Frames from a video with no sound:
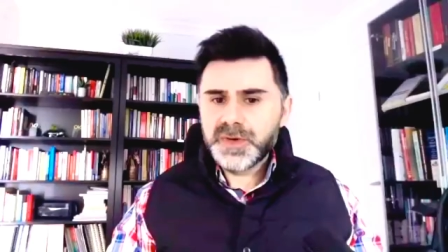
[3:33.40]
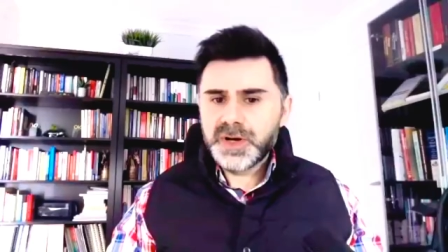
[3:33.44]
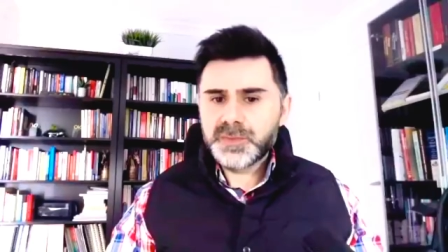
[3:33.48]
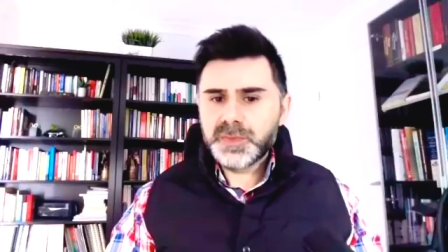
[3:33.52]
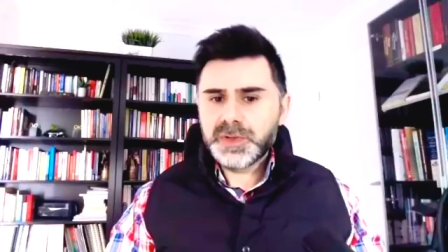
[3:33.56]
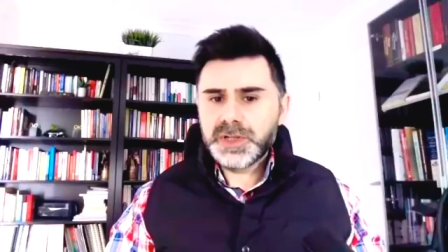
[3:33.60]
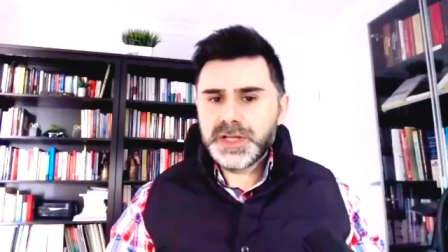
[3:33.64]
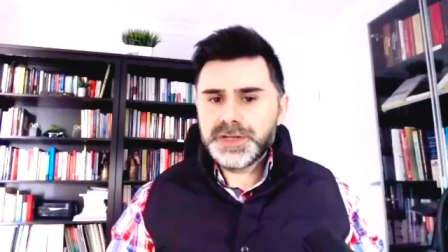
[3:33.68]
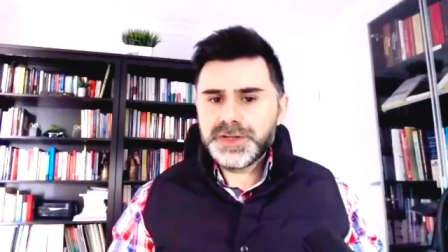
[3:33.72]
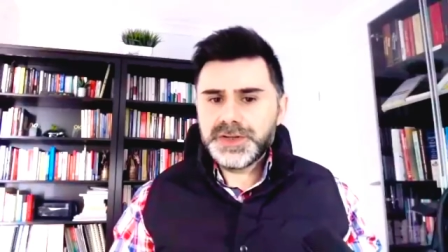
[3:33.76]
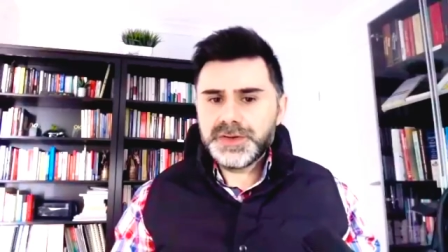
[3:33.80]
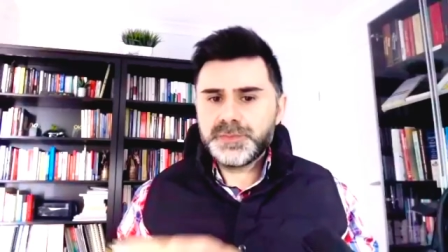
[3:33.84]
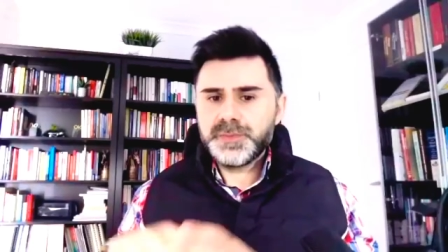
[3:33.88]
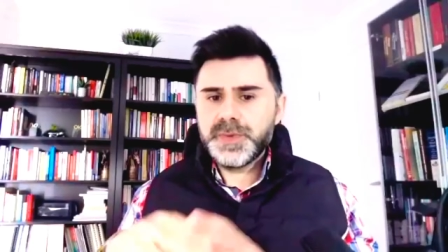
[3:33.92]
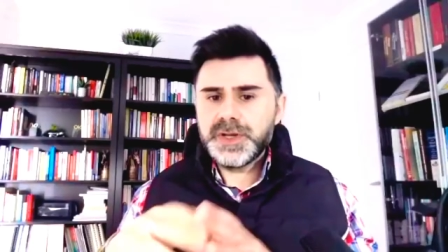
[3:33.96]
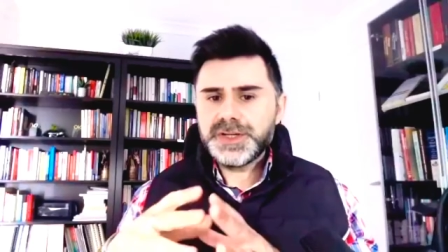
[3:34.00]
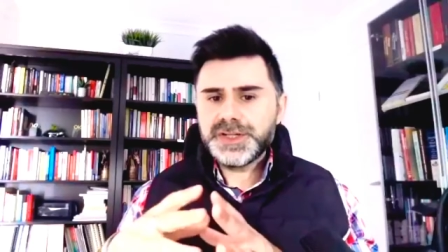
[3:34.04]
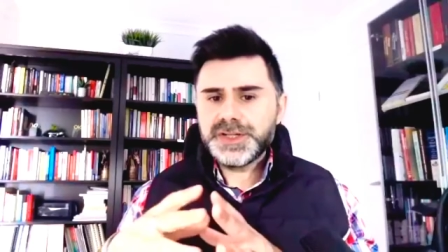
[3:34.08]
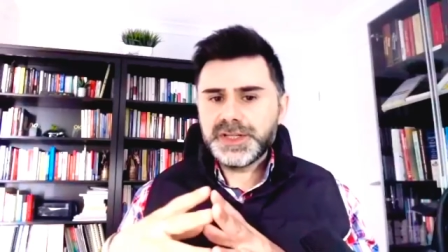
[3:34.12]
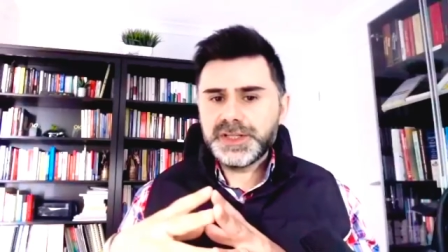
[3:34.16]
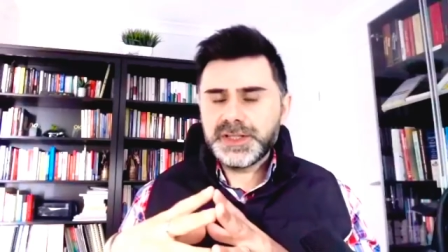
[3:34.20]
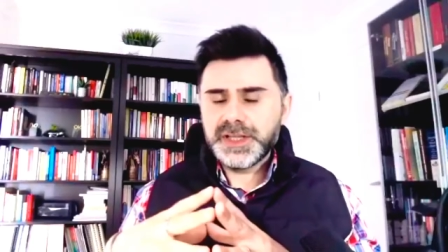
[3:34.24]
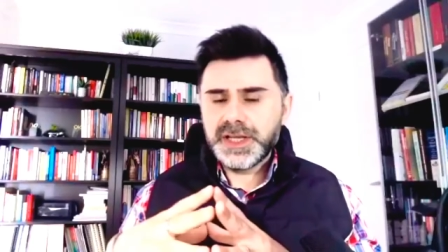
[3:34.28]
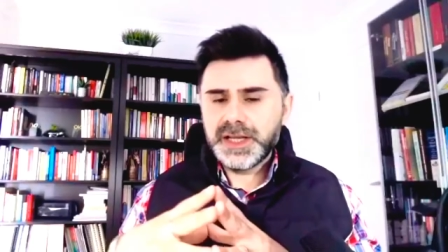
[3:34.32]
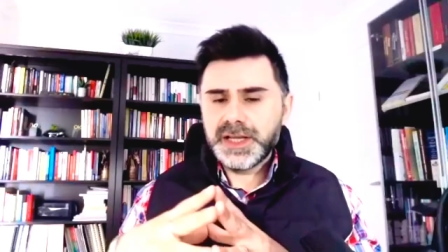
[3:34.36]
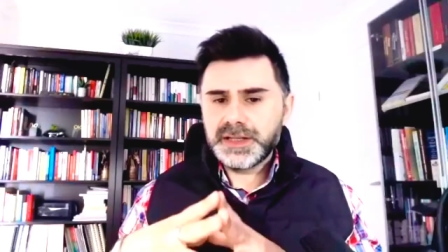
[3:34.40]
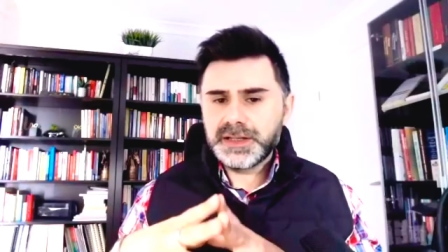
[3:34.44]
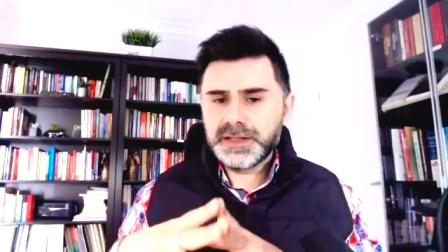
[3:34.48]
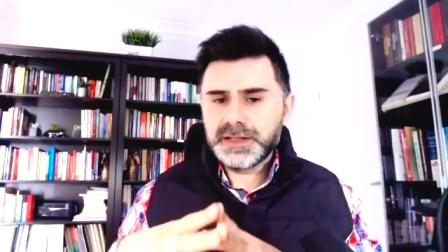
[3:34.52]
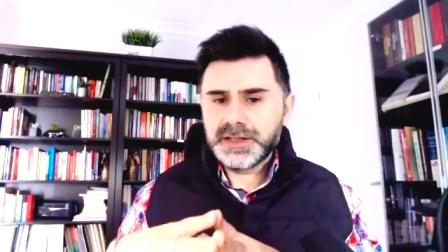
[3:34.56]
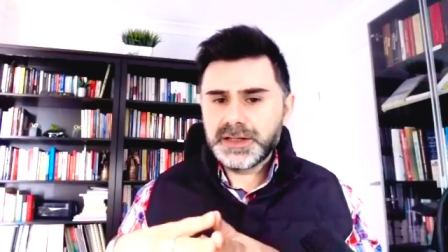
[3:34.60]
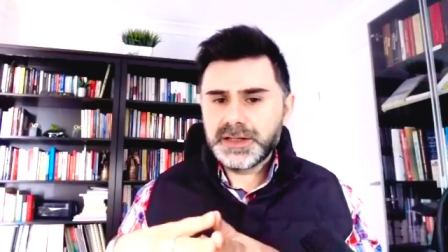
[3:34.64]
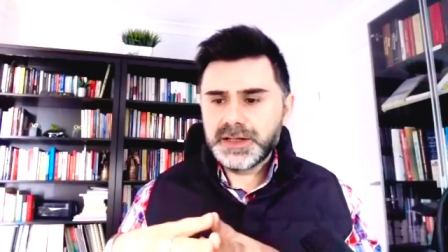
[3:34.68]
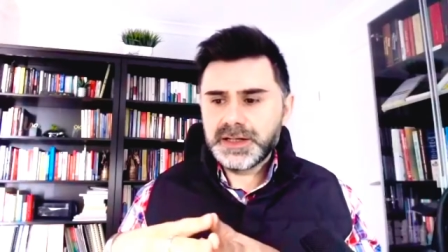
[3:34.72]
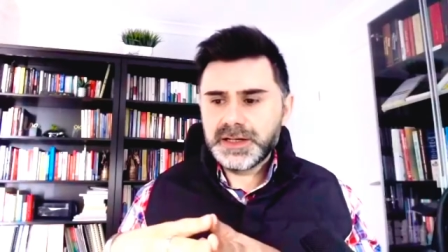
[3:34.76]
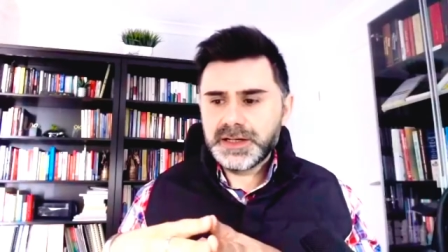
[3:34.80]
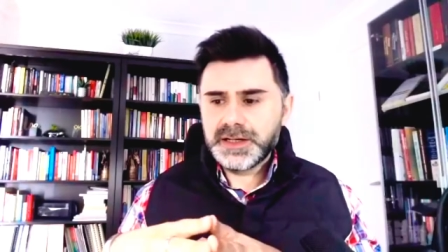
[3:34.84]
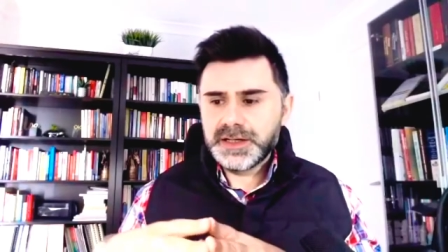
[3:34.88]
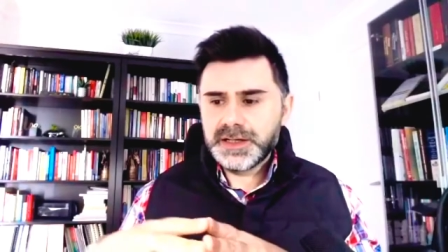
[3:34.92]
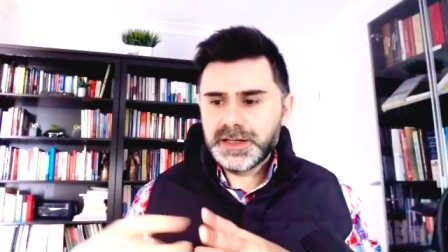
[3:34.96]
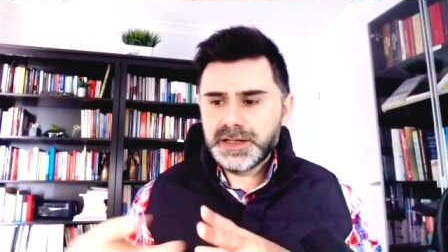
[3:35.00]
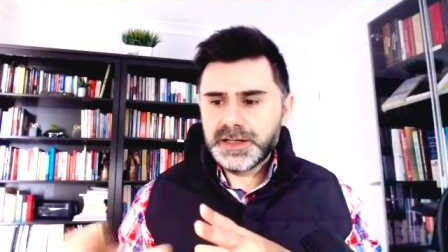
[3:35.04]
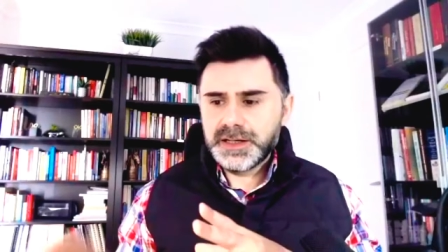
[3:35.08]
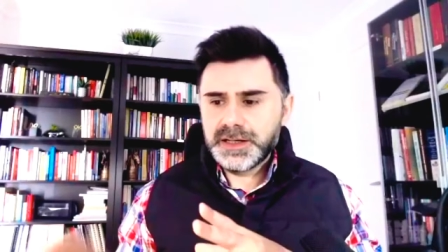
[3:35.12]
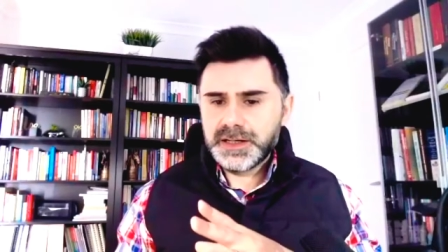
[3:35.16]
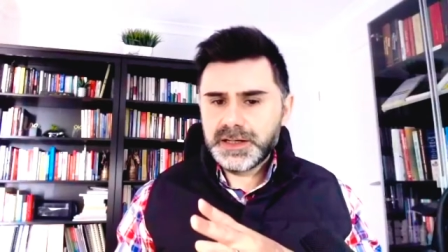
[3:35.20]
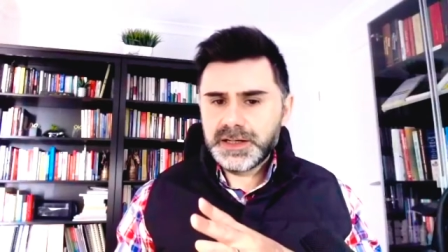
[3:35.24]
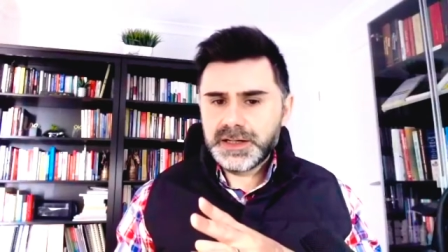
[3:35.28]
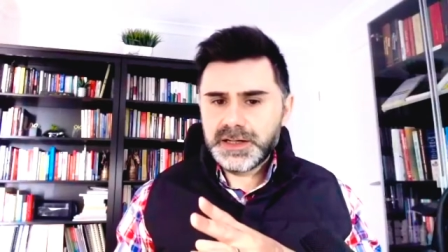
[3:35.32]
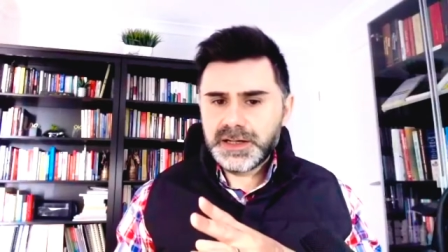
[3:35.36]
glad you mentioned that. There.
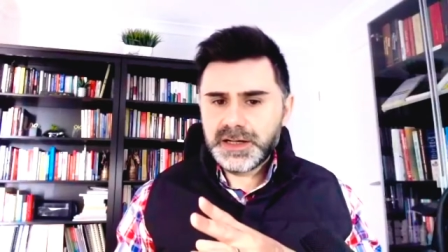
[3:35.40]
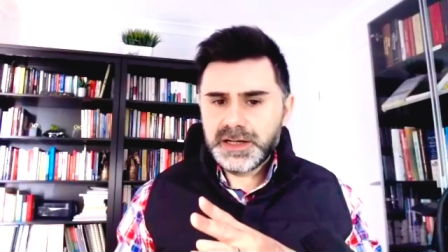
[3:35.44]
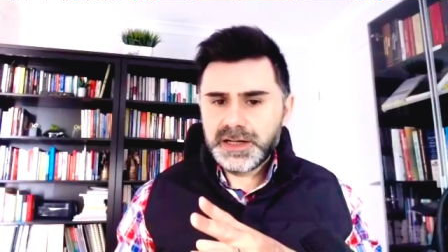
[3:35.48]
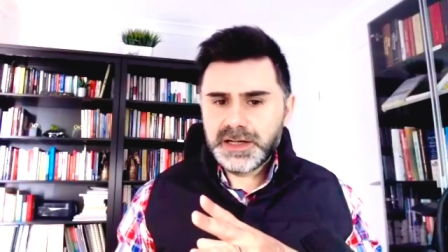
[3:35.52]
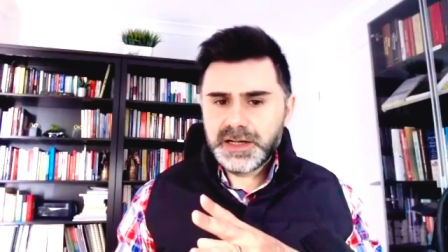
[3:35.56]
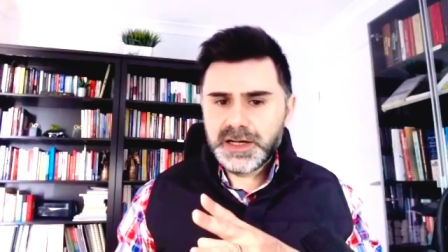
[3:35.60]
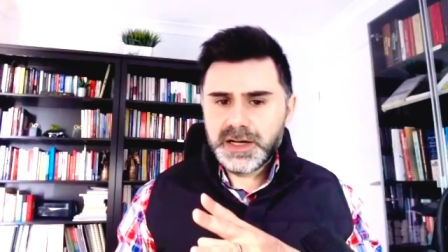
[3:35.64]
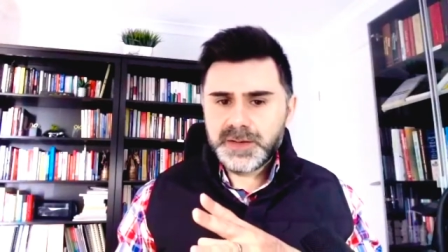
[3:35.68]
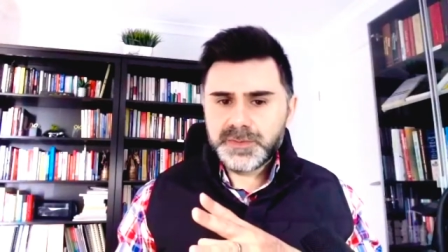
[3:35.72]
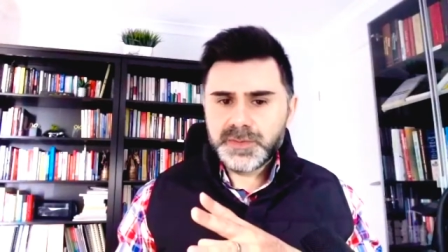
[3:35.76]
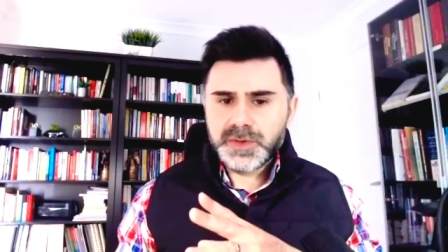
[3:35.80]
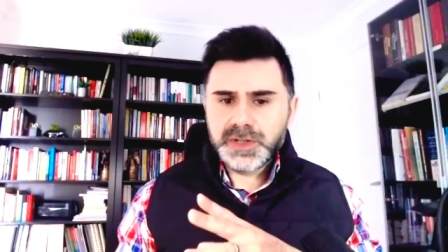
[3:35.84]
I'm